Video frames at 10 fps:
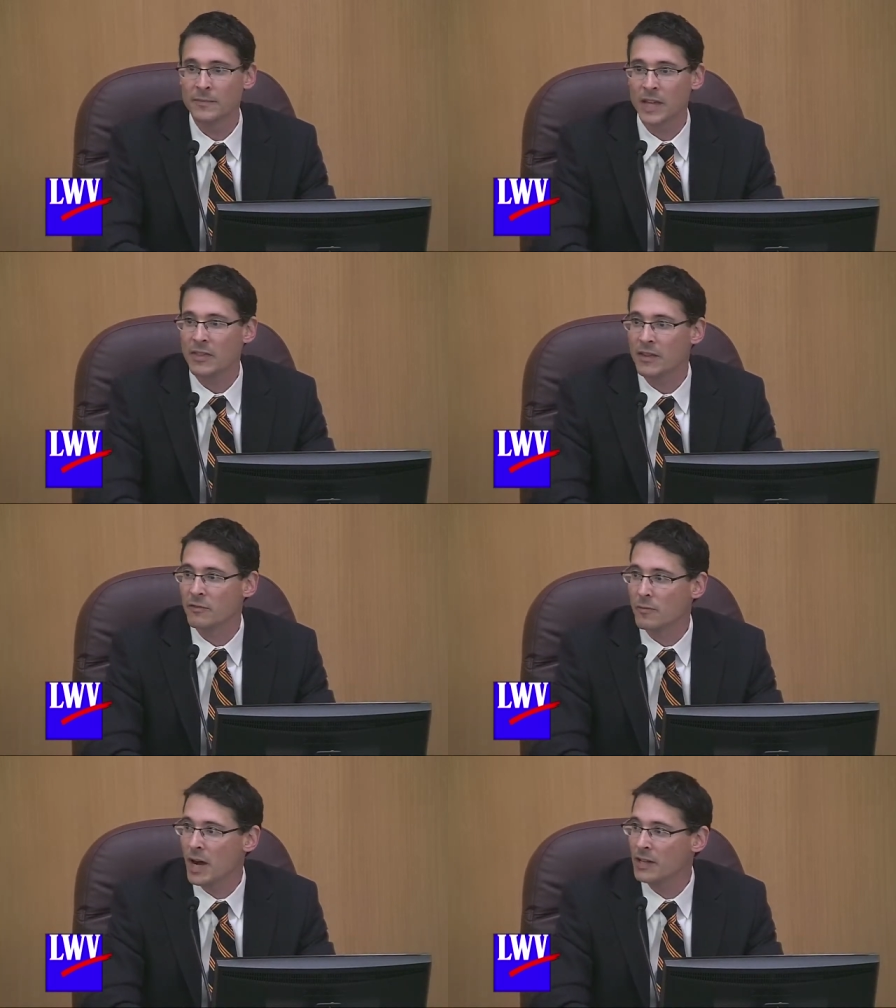And then
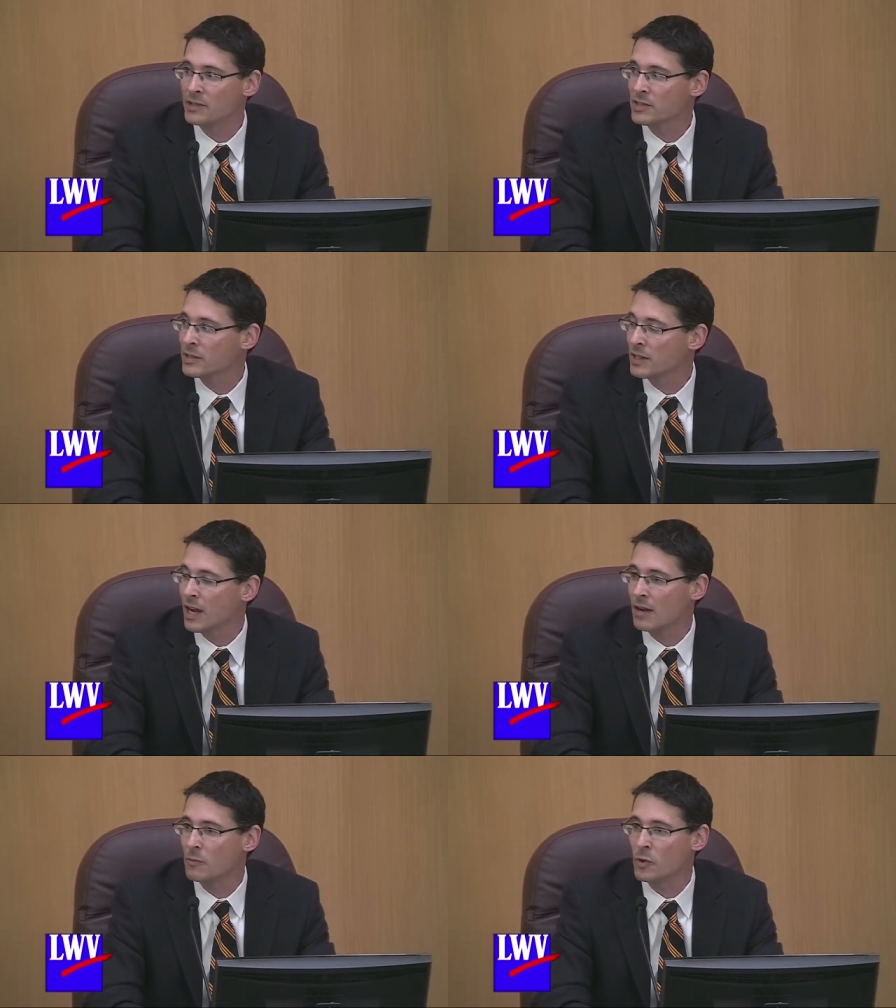Vermont's
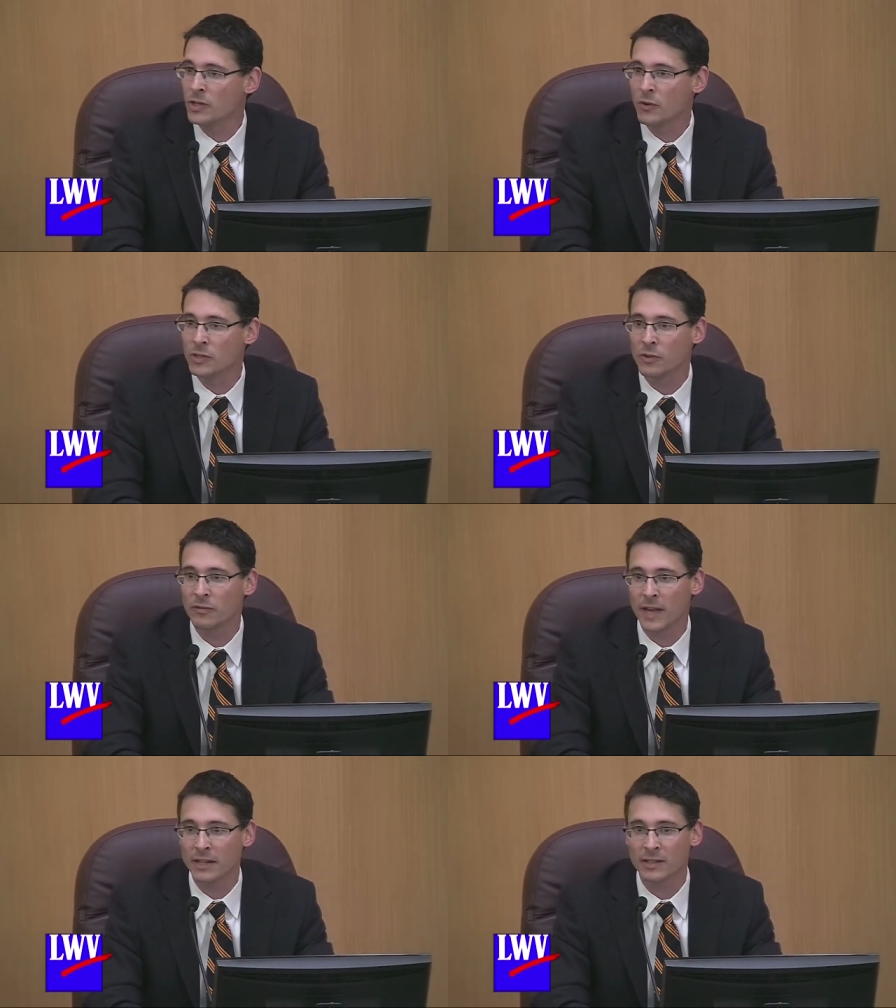um, would go into
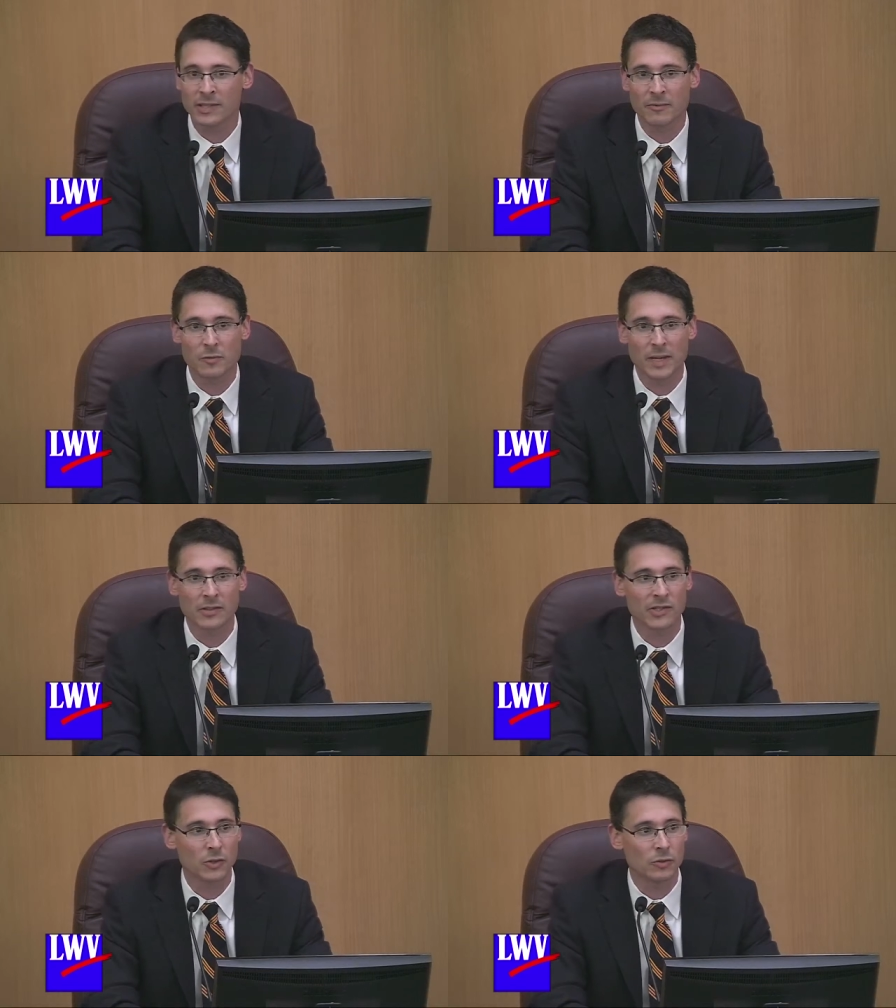effect, except they're being
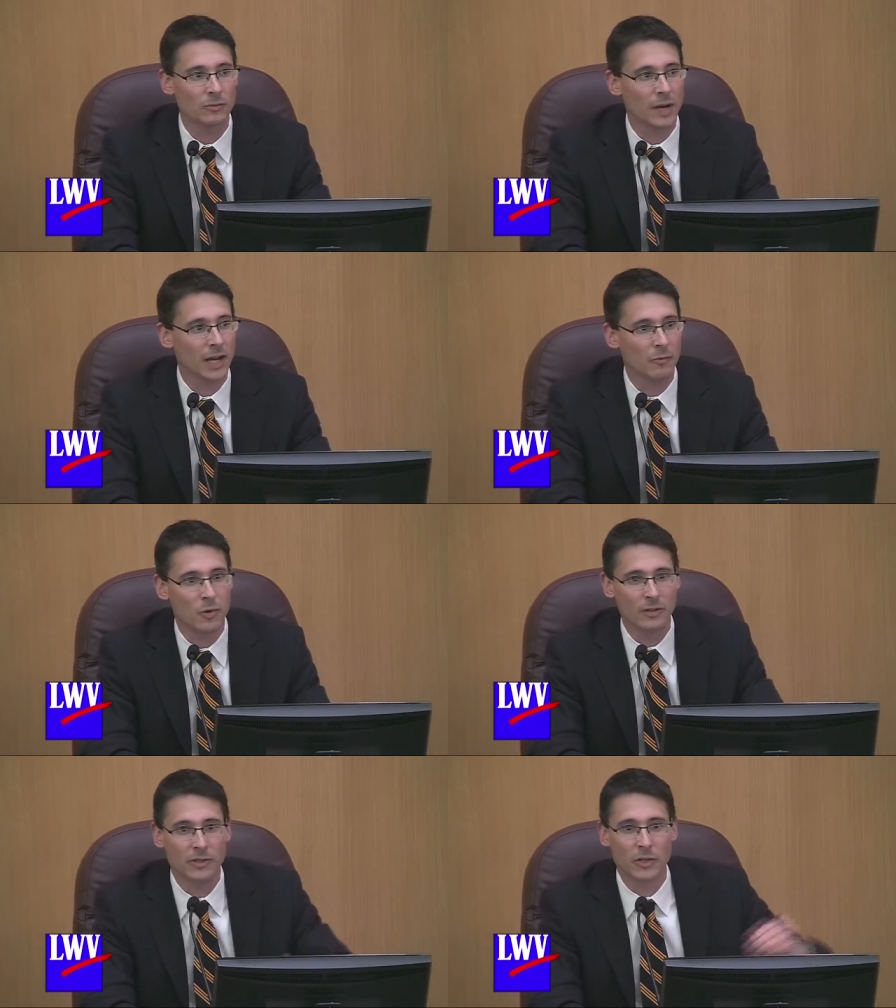sued by
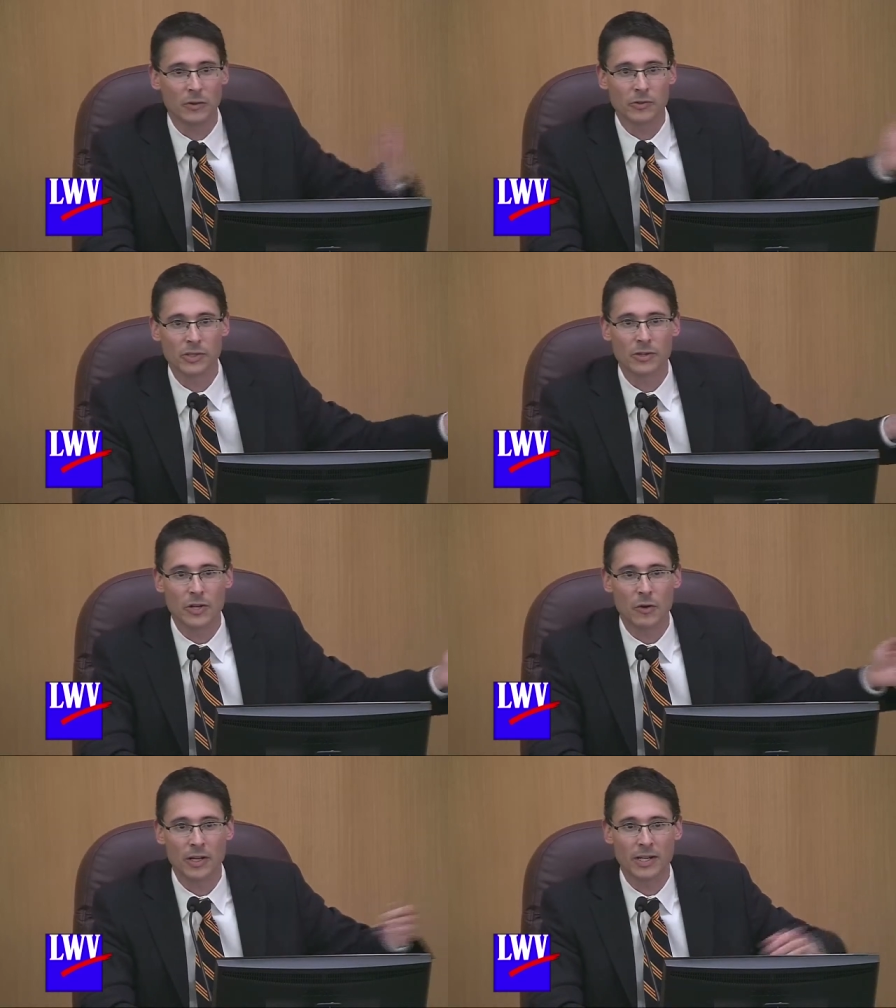one of the donors to the
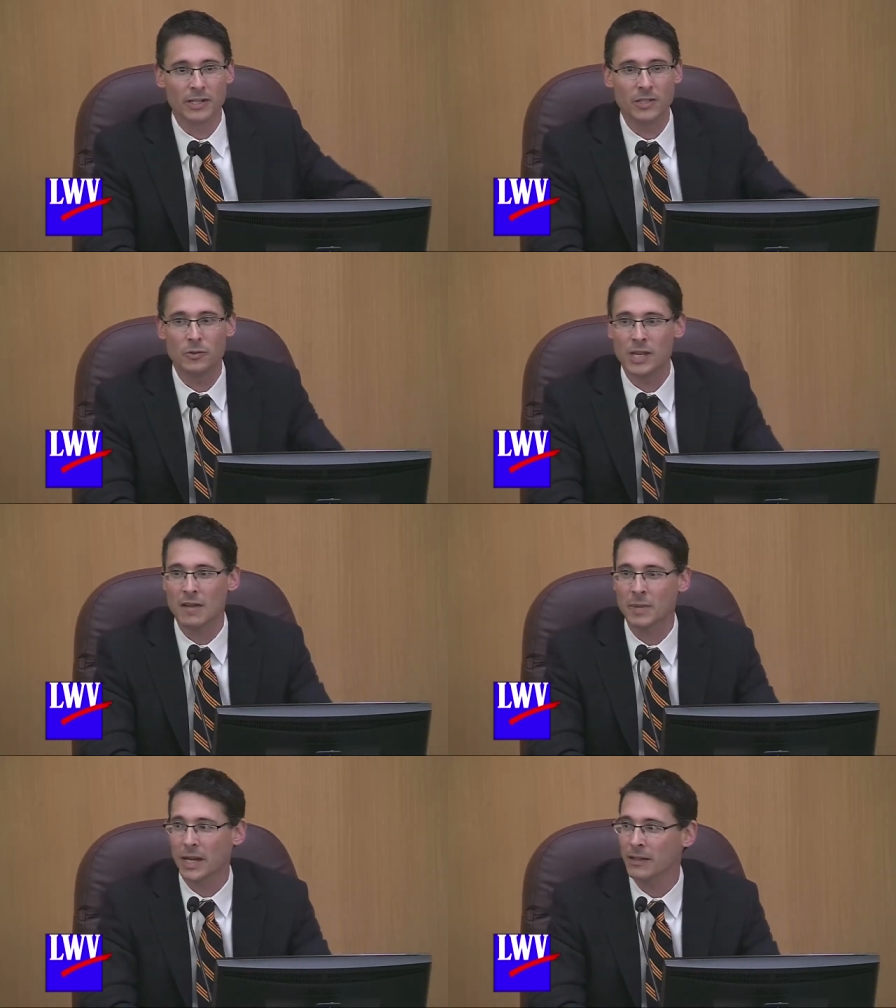No on 92
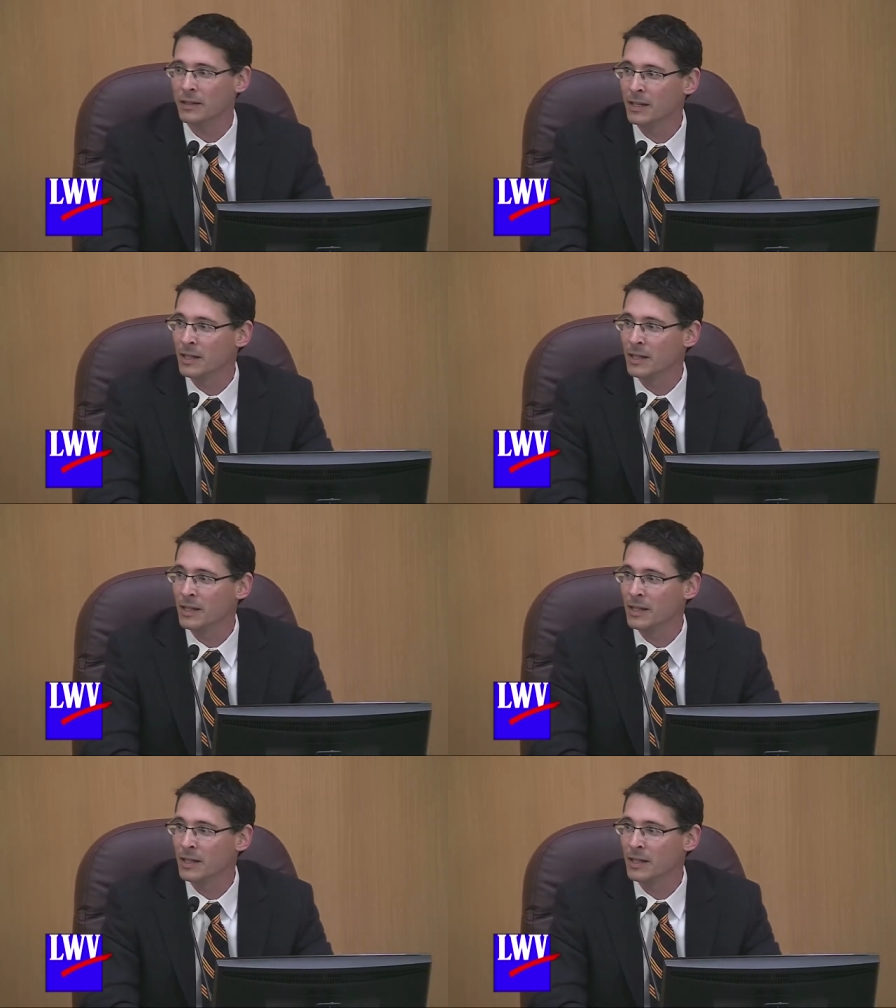campaign.